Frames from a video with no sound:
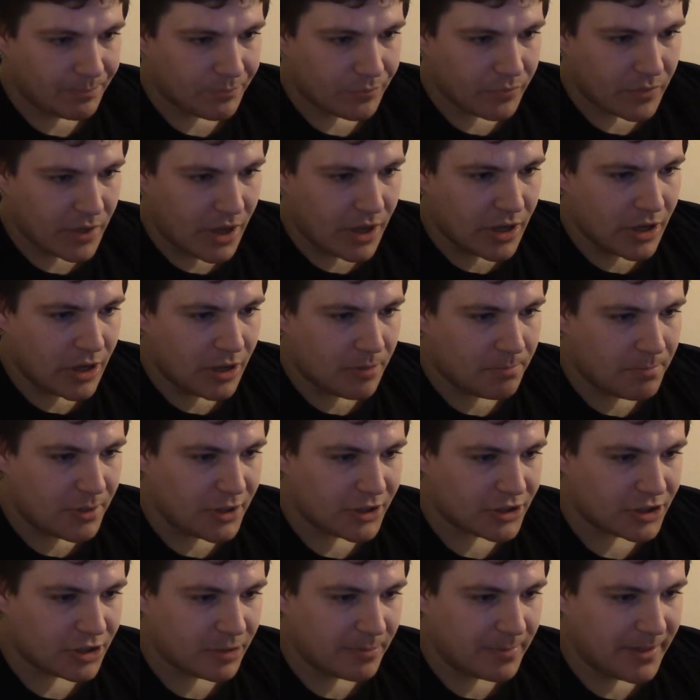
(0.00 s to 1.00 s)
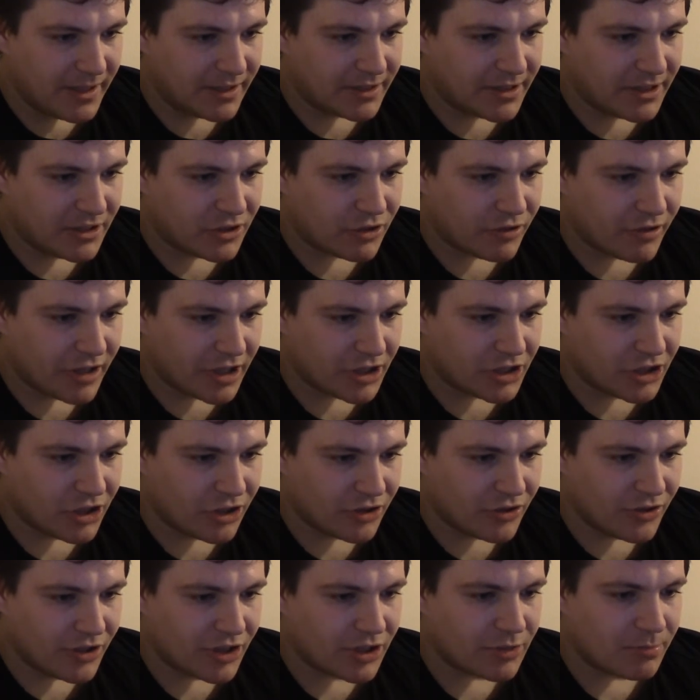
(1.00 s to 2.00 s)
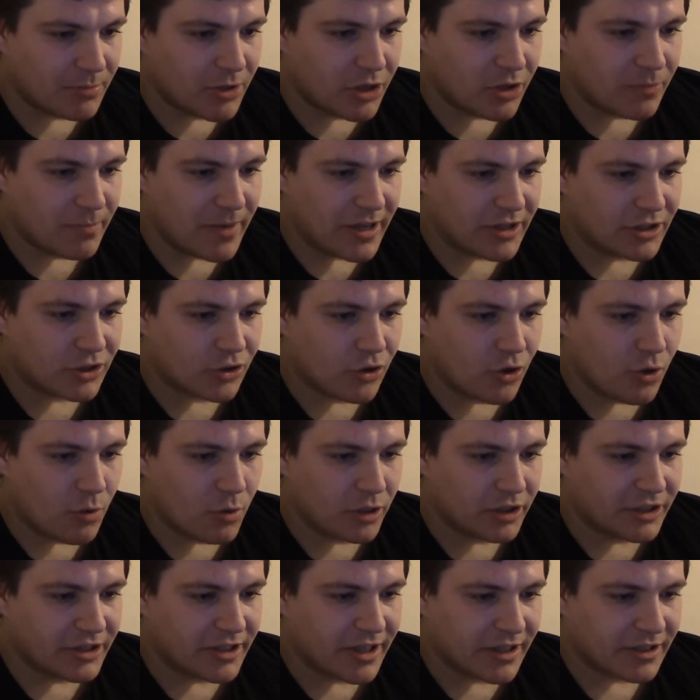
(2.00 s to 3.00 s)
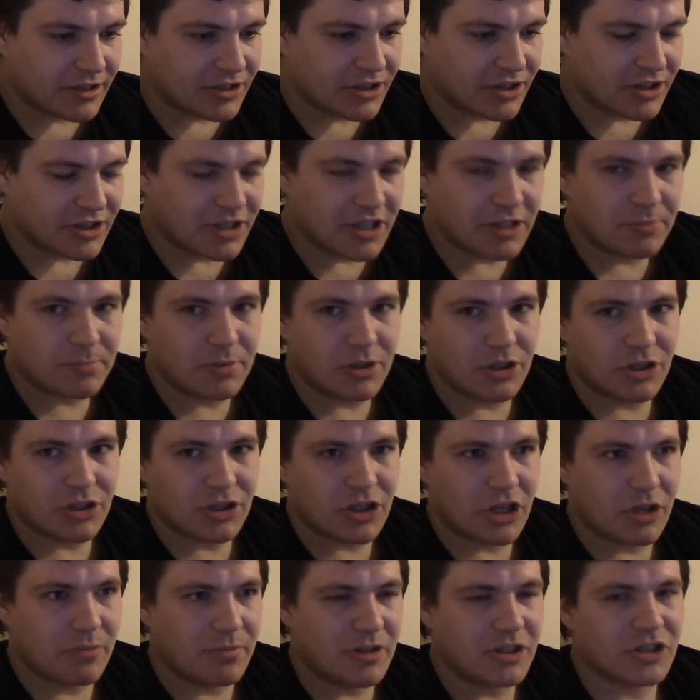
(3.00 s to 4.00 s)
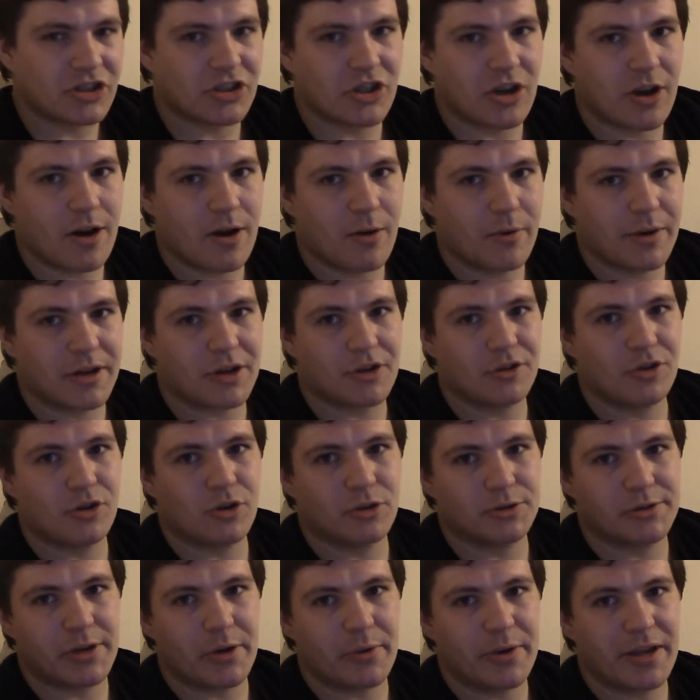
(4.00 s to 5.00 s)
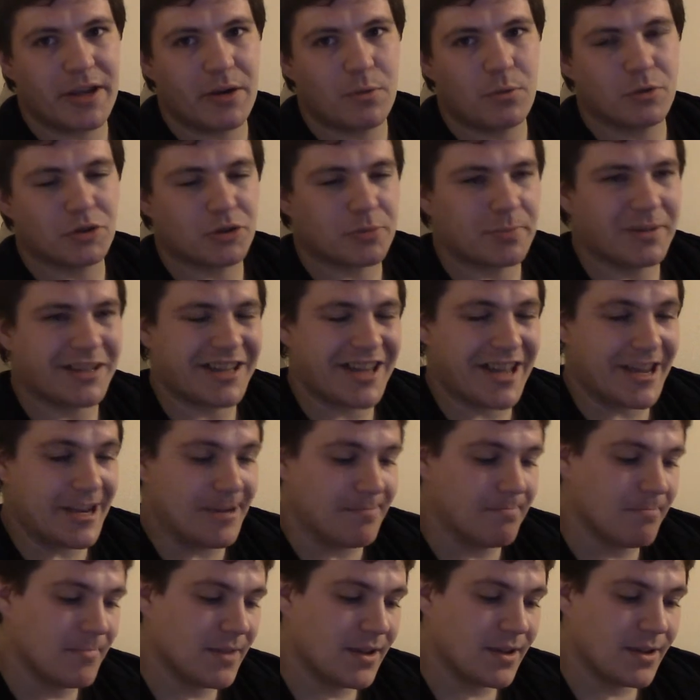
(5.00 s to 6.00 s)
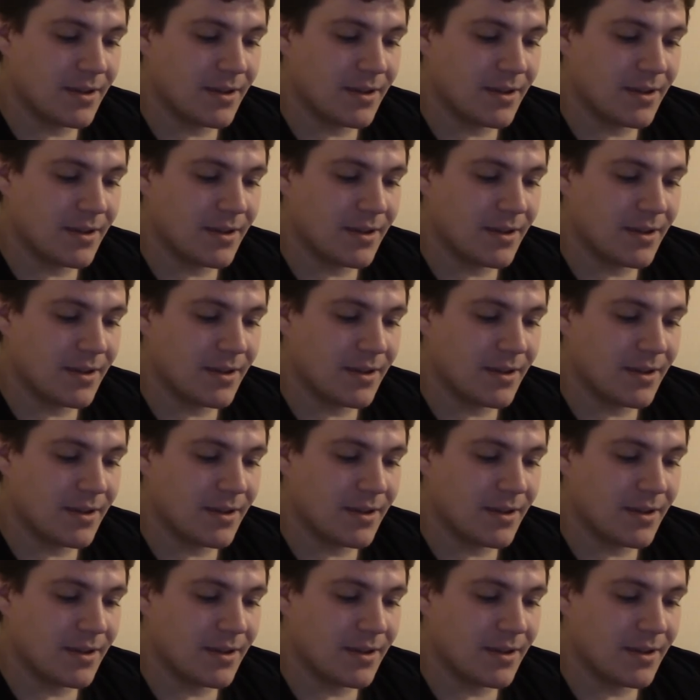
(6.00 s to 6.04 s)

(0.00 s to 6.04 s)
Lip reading: Personal abilities, crack shot. This M.E.R.C. may score 1 attack success per skirmish, so it can auto hit once per game.